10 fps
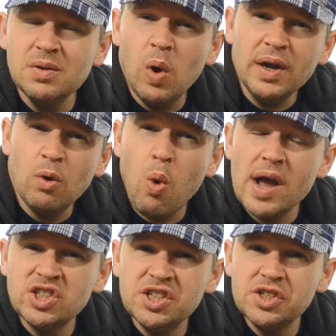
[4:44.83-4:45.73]
what
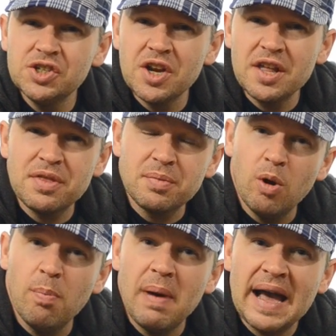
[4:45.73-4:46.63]
question should I
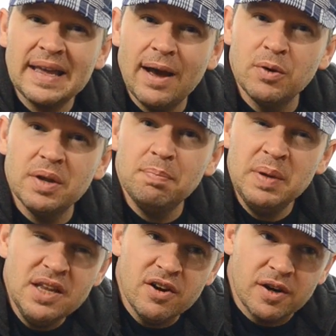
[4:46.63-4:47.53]
throw back out at
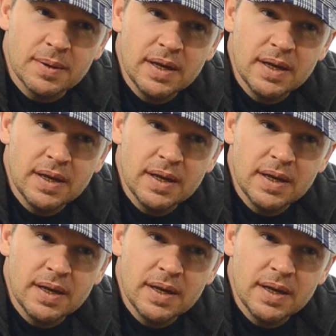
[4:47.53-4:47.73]
Peter?